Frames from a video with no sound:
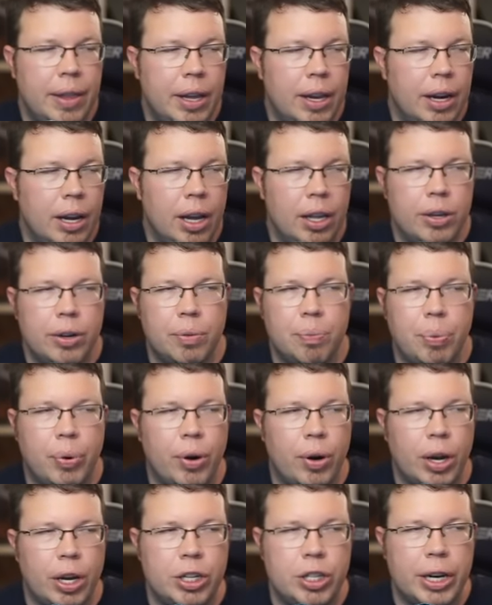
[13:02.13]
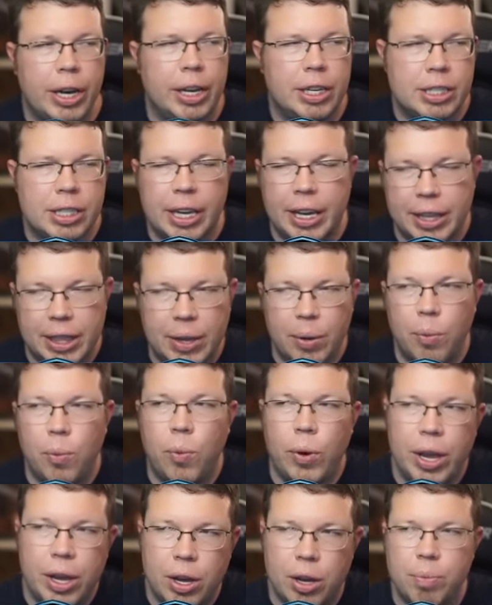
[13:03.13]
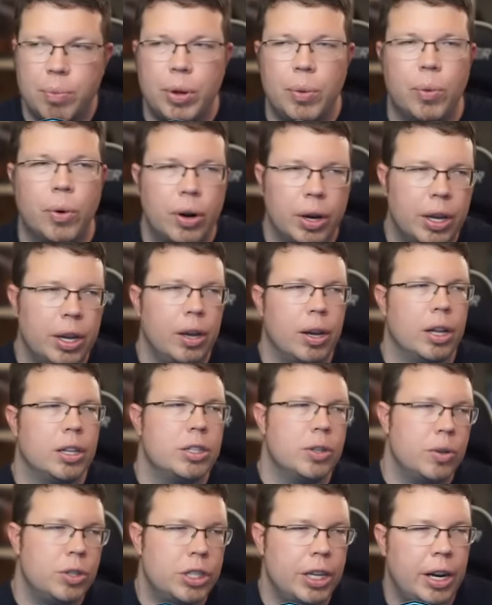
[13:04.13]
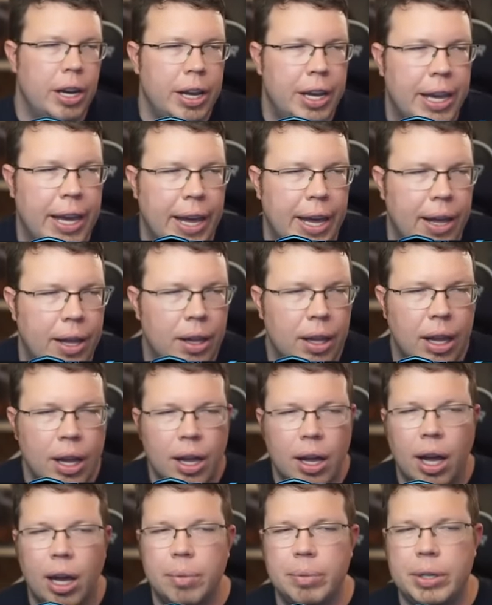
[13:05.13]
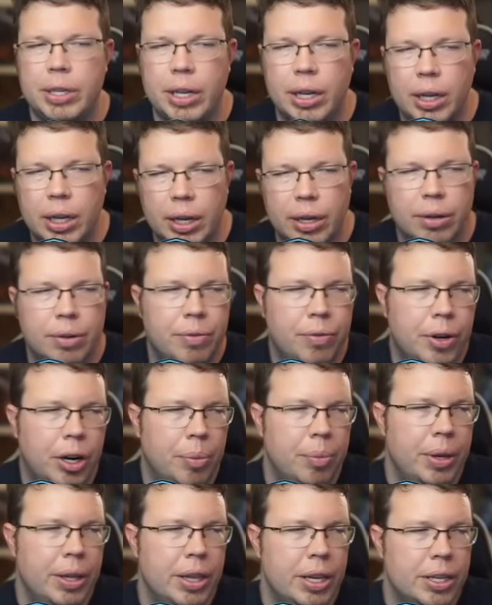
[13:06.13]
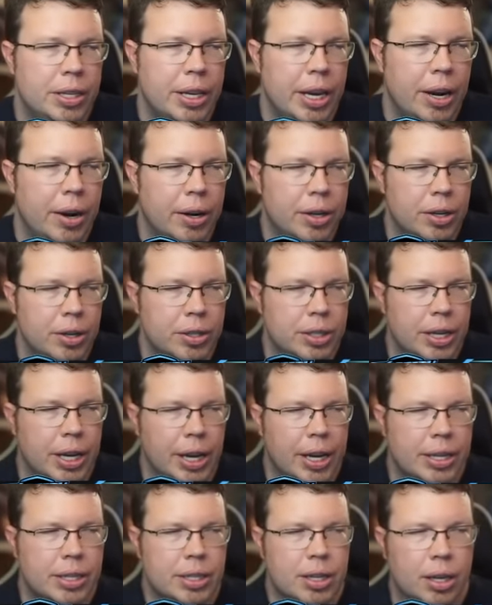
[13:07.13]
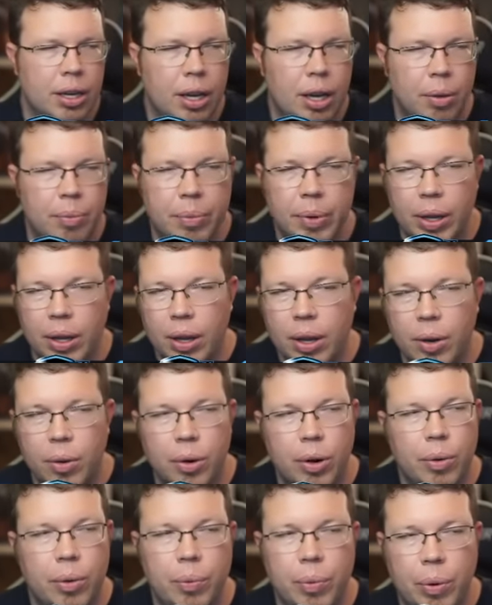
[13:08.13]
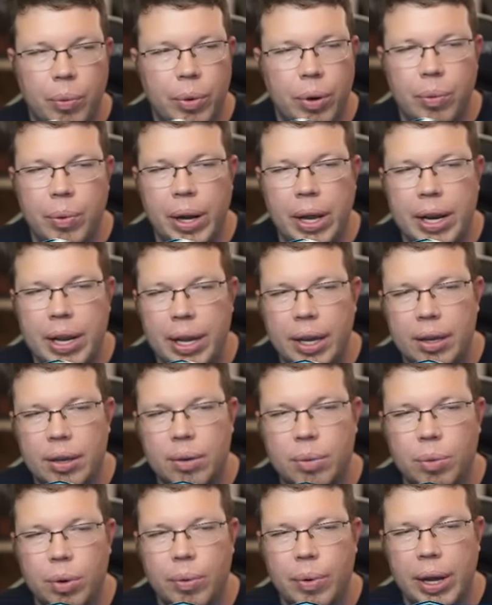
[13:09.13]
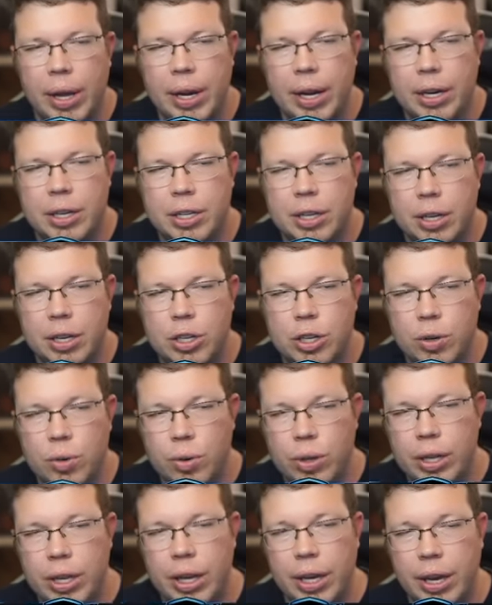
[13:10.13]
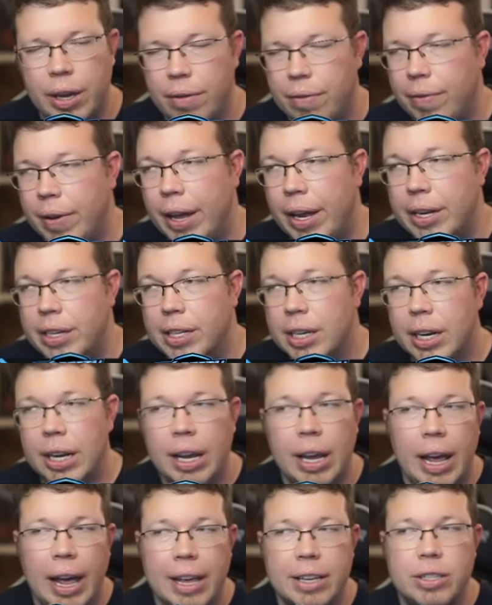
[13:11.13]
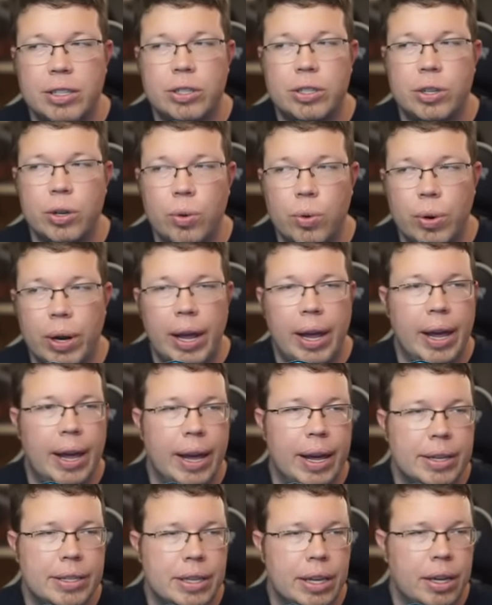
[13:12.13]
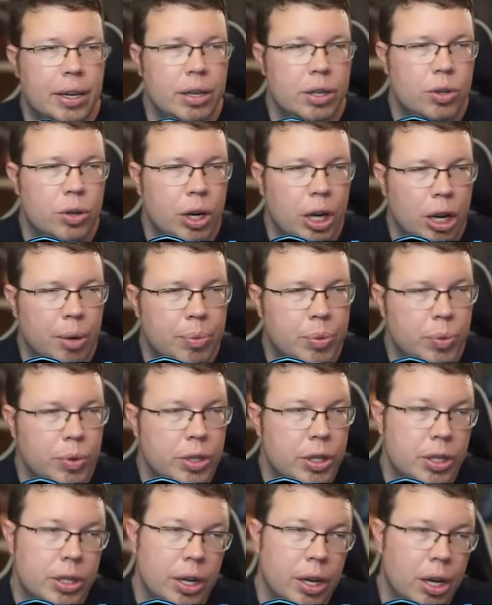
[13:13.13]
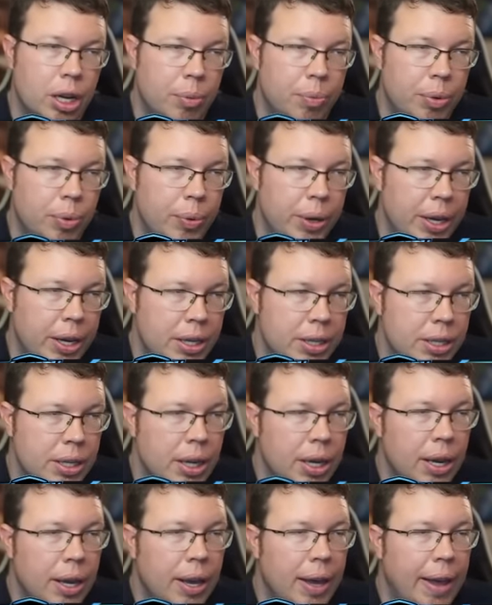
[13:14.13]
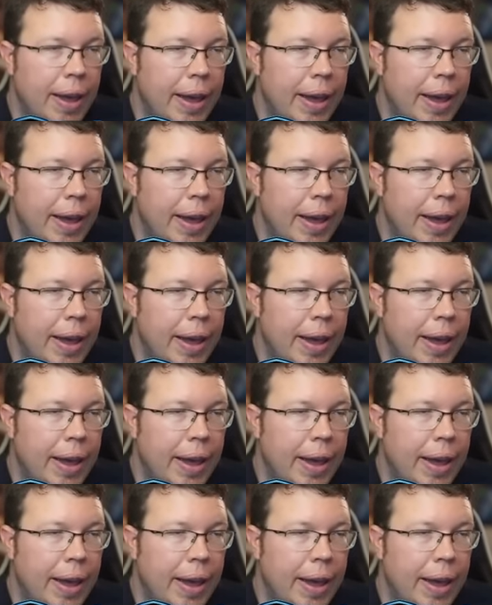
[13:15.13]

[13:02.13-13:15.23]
and then other projects like that we could be working on. So Jedi Cal, I'm done farming these characters, guys. We're ready. We're ready to do the event as soon as it drops, which is in a couple weeks.